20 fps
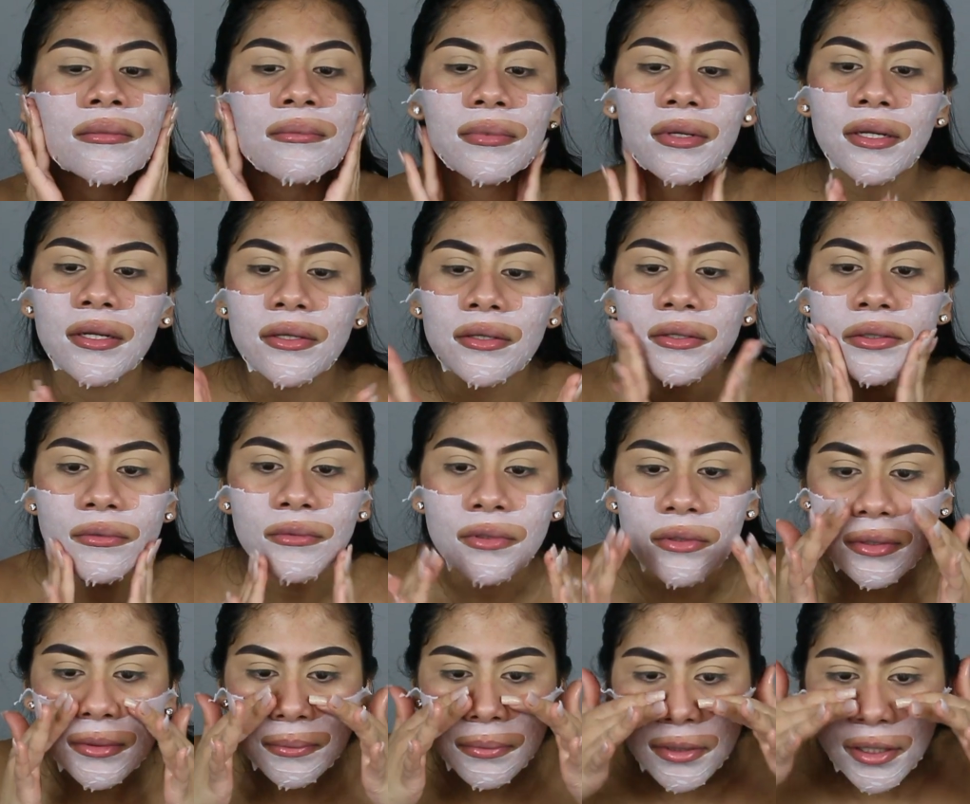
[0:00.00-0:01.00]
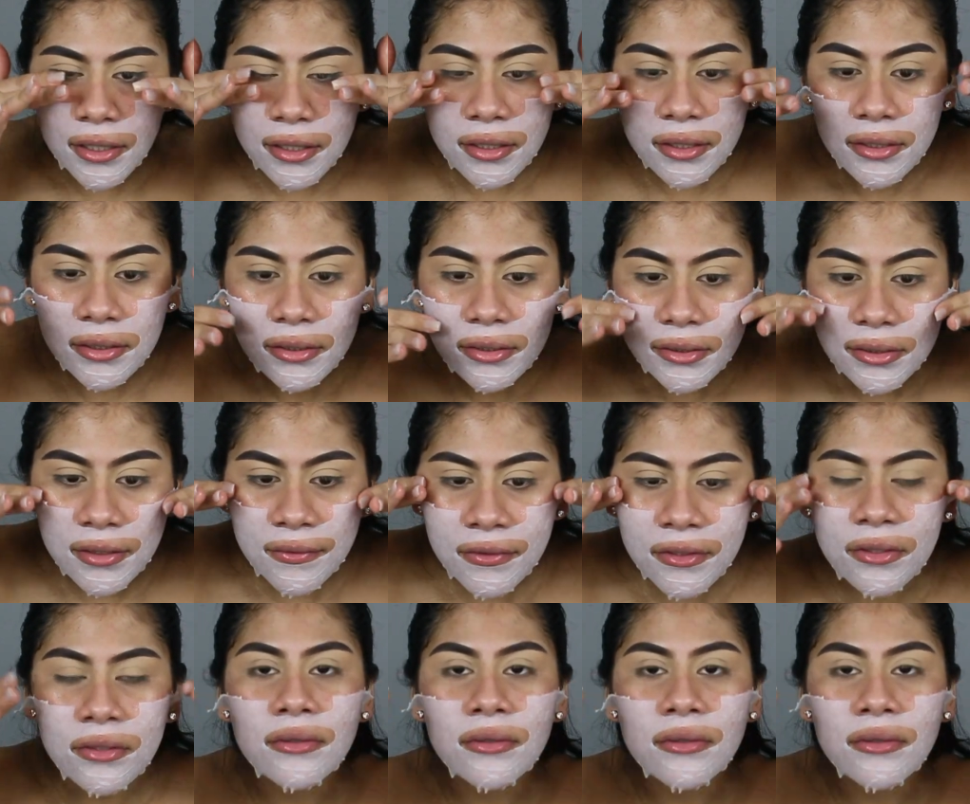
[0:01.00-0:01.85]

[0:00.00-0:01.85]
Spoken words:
But anywho, we'll apply this even